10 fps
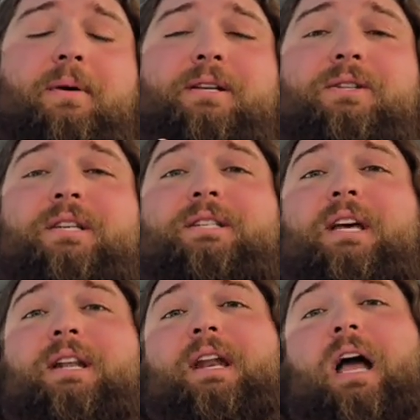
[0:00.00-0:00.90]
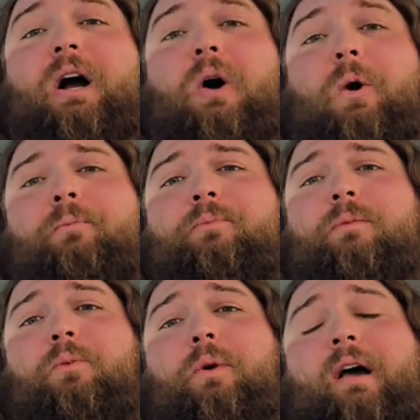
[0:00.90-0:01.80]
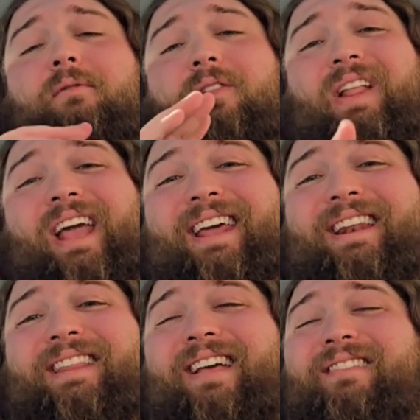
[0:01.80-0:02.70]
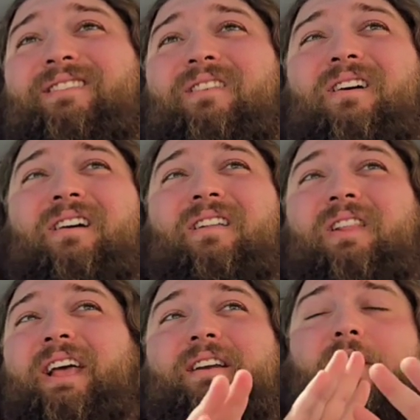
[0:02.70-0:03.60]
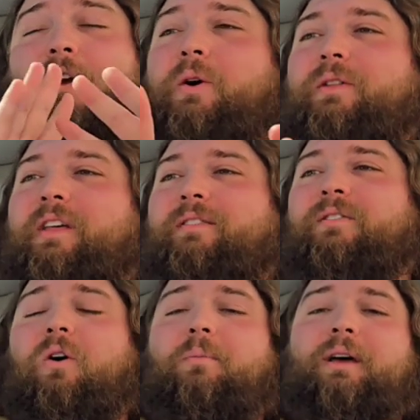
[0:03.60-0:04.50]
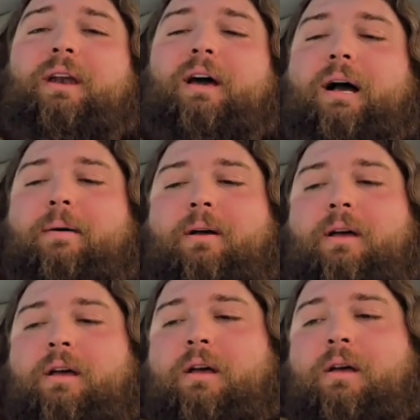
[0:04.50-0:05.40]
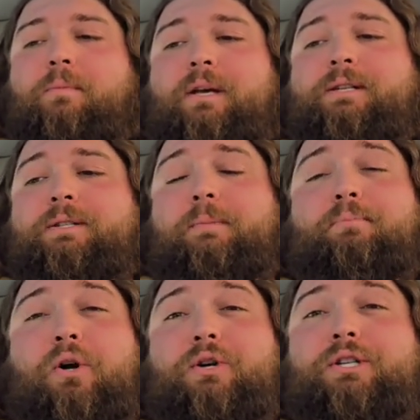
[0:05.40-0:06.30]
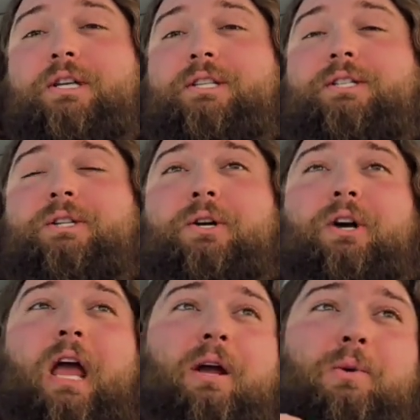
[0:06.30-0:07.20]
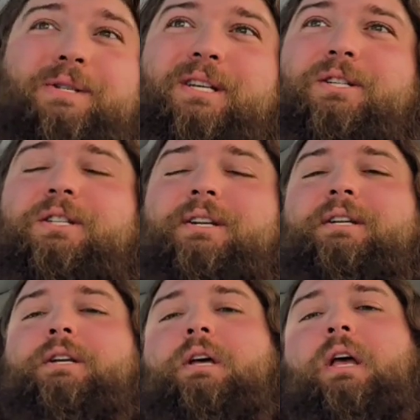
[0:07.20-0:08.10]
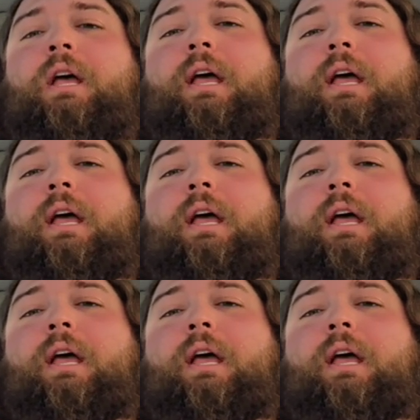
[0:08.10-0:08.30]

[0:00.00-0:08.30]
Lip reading: they basically said how we have land on the earth that's all been basically purchased or acquisitioned,